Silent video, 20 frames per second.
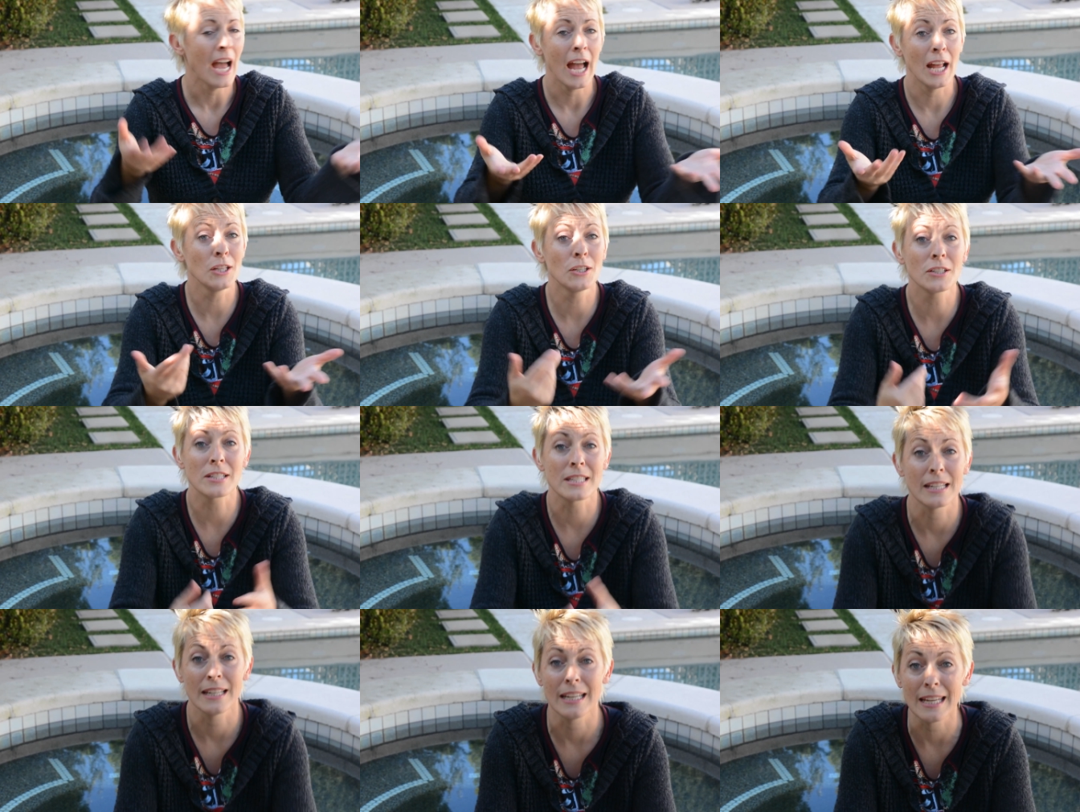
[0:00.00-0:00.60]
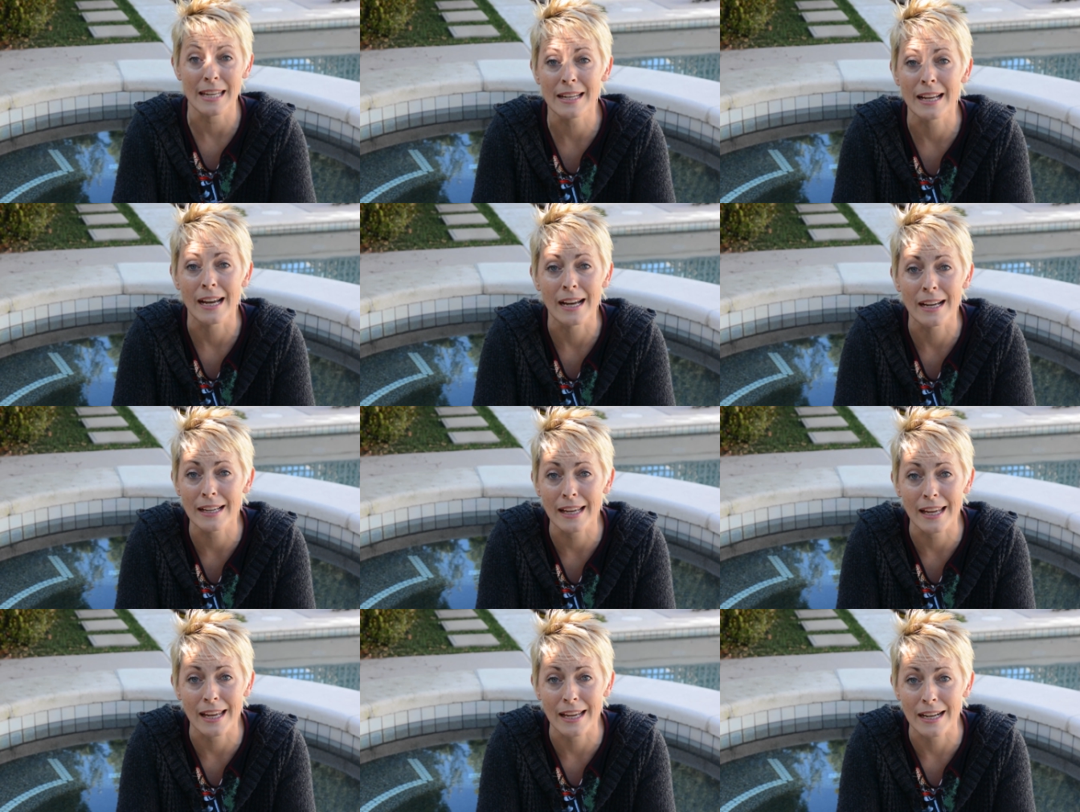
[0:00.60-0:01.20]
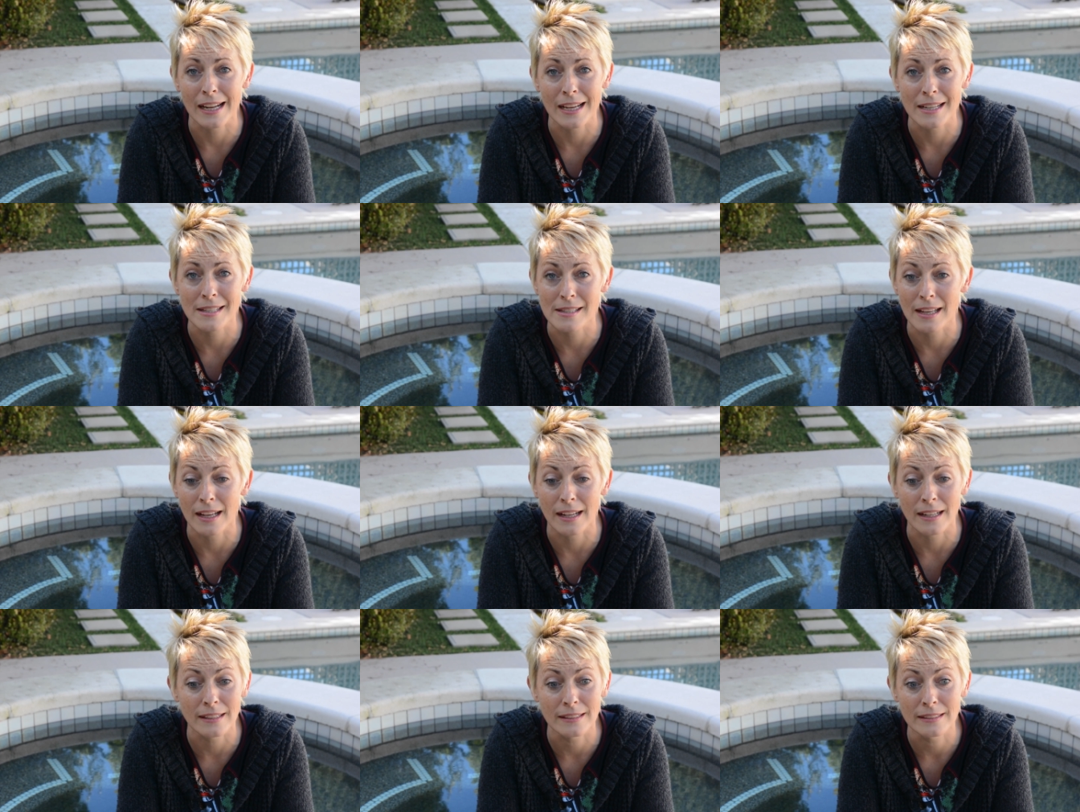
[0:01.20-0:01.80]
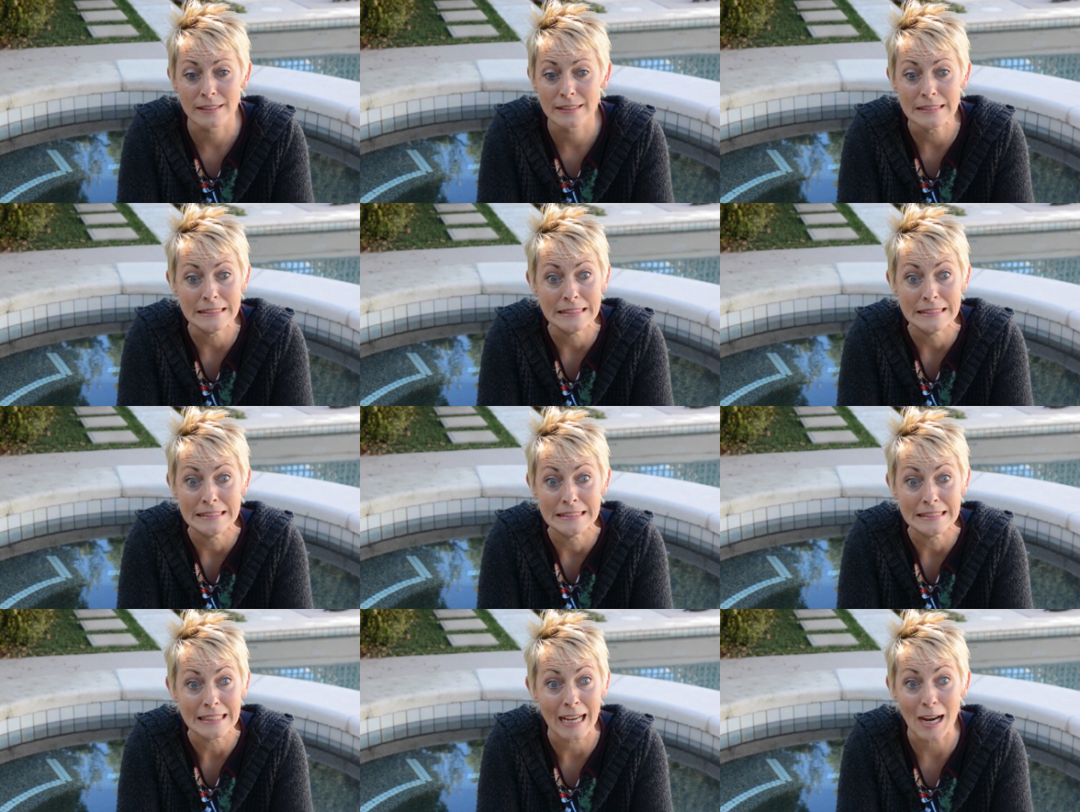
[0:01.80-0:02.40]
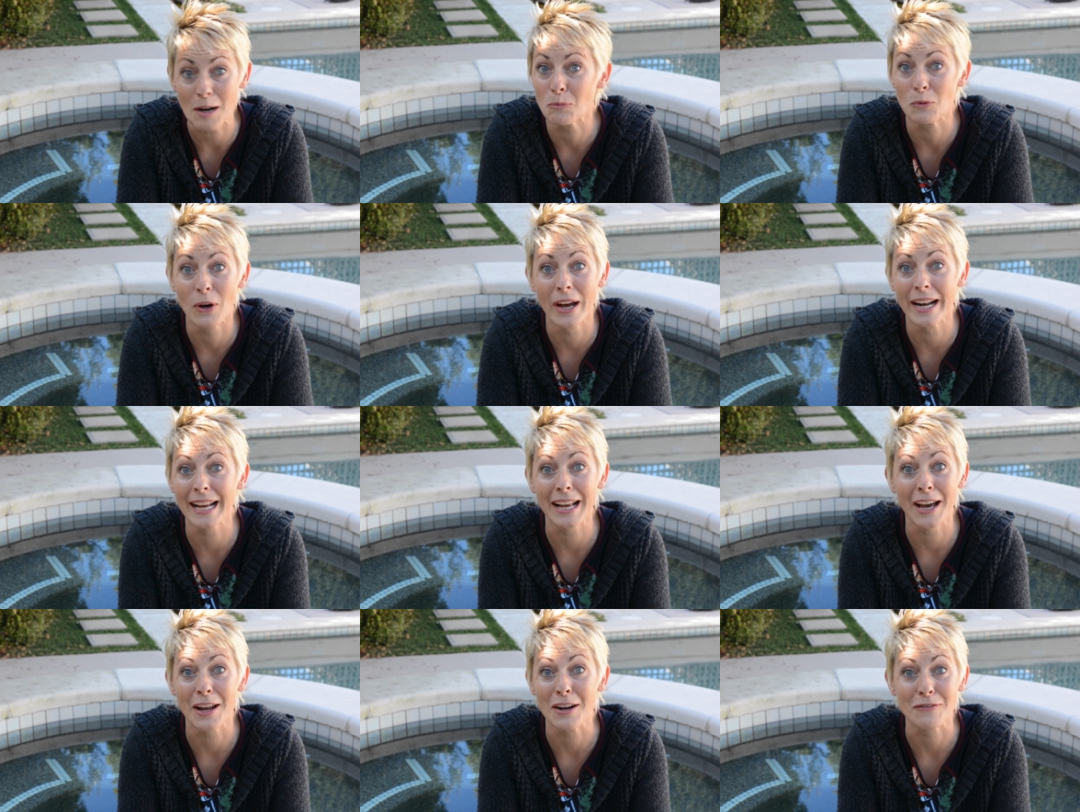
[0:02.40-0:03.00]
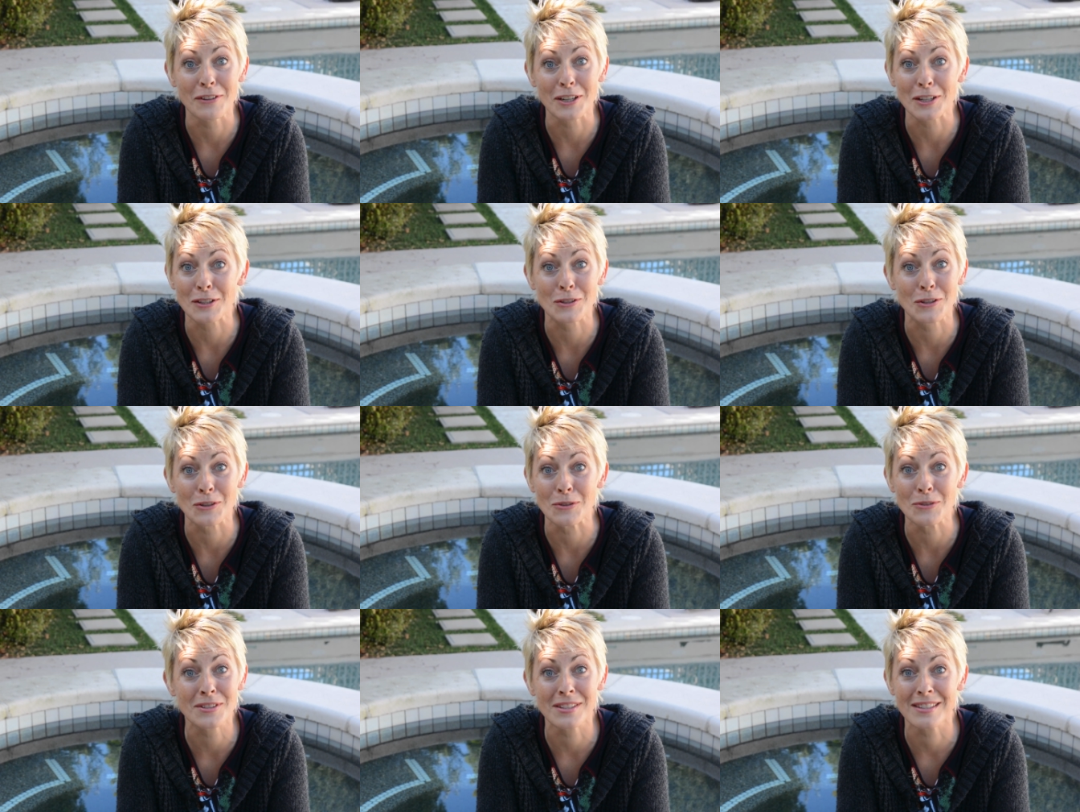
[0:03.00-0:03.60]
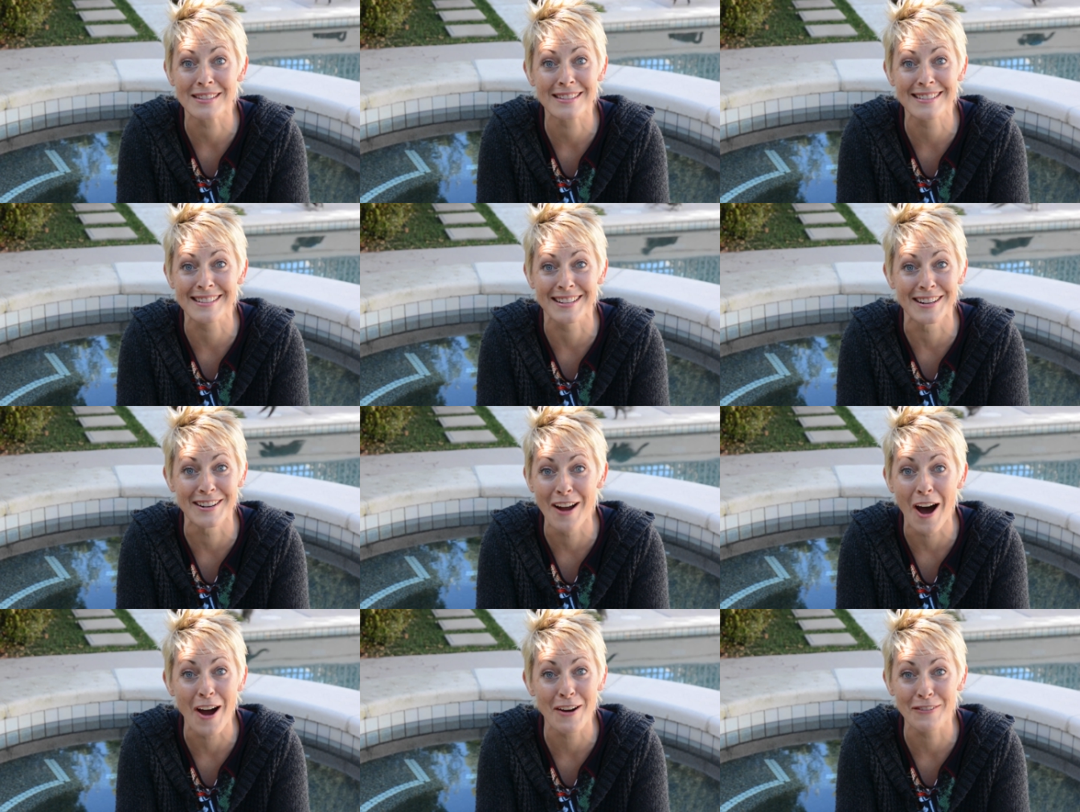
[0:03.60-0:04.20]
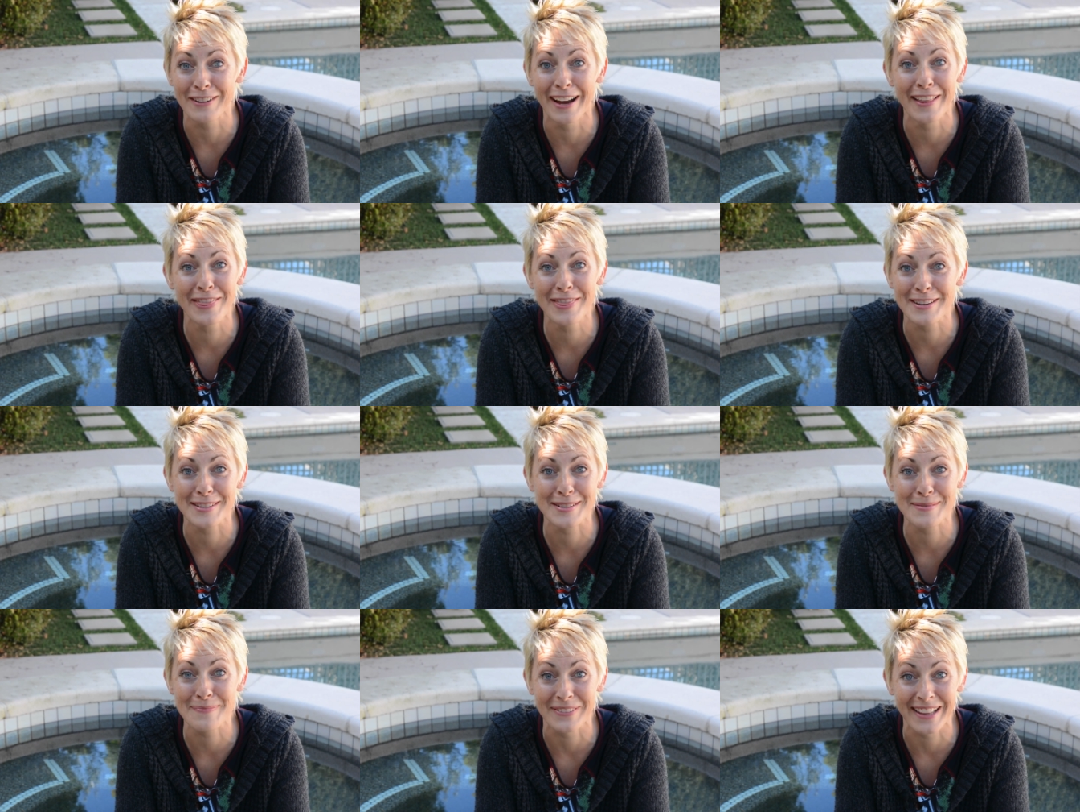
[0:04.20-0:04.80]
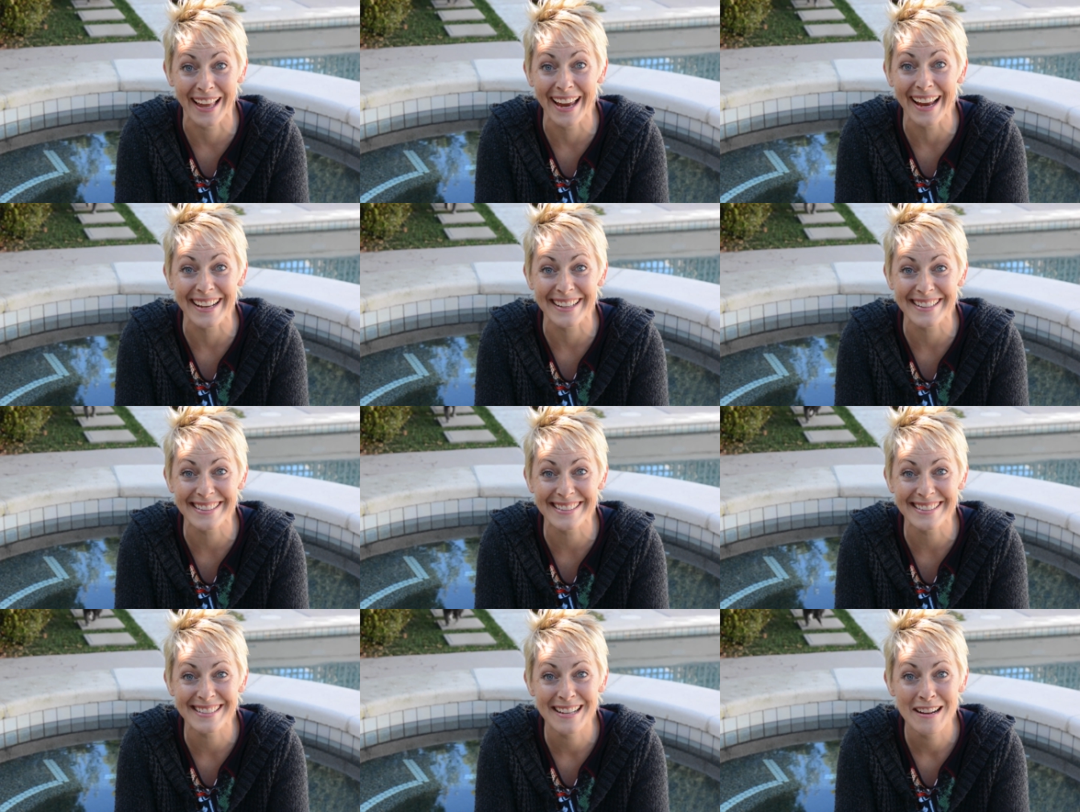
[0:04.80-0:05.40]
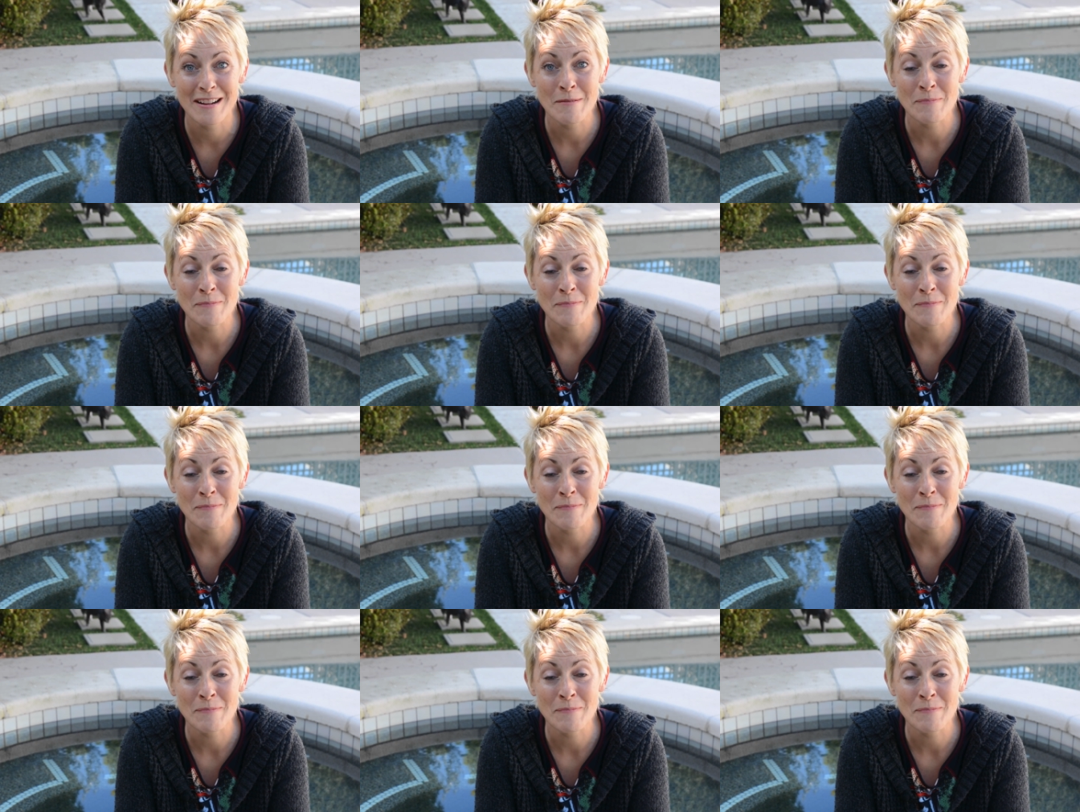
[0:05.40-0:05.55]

looked at Ina and I said, I'm running out of excuses to not rent this place.